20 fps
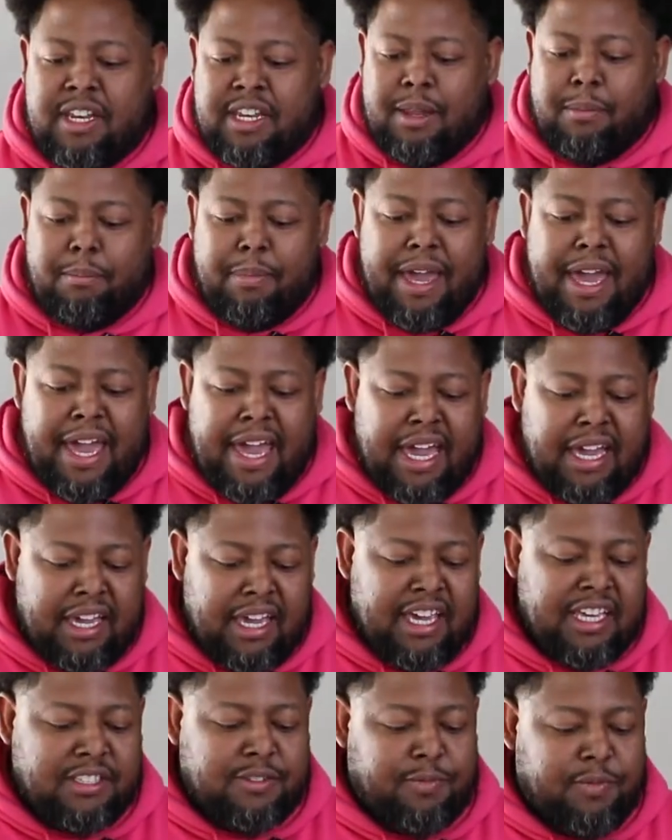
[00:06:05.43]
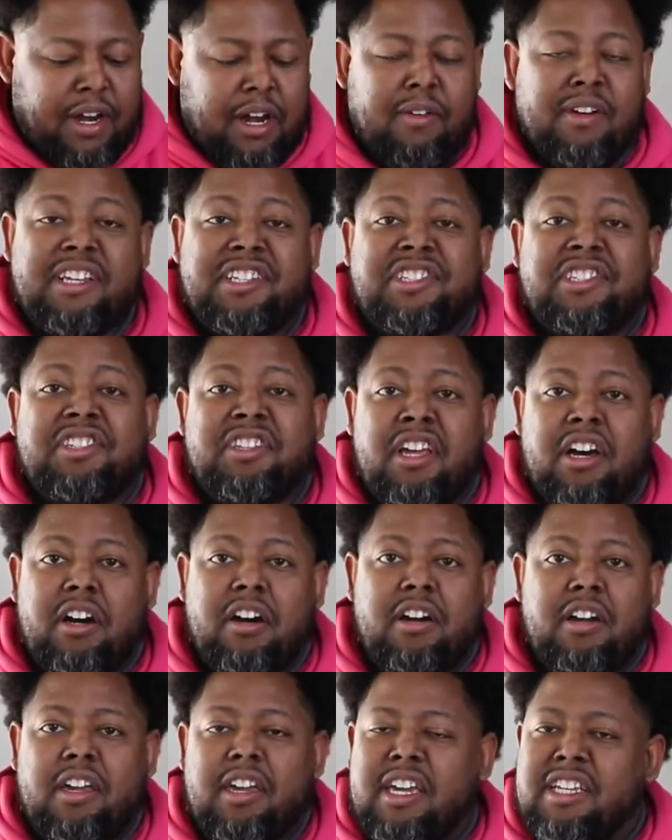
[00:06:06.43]
in the bag, it's very
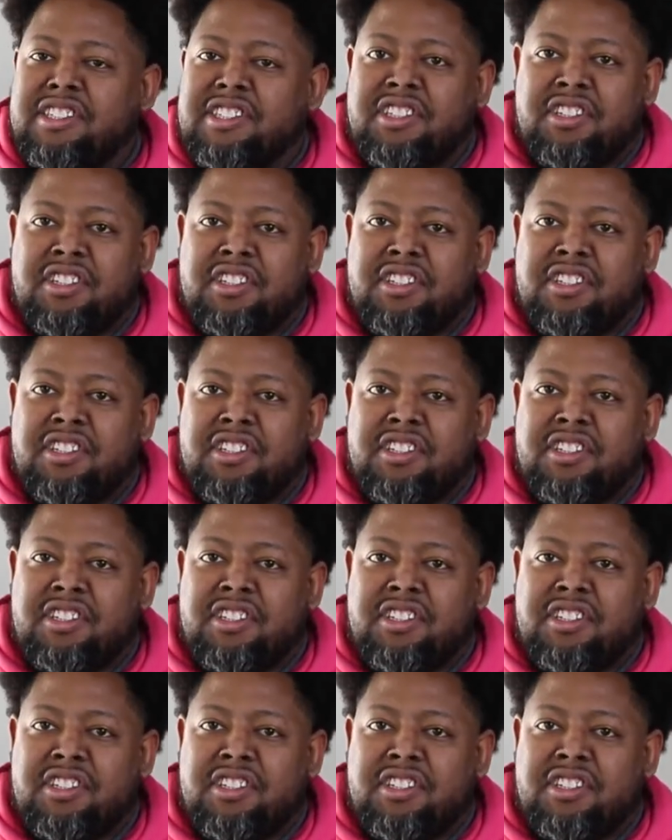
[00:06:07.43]
snug. It's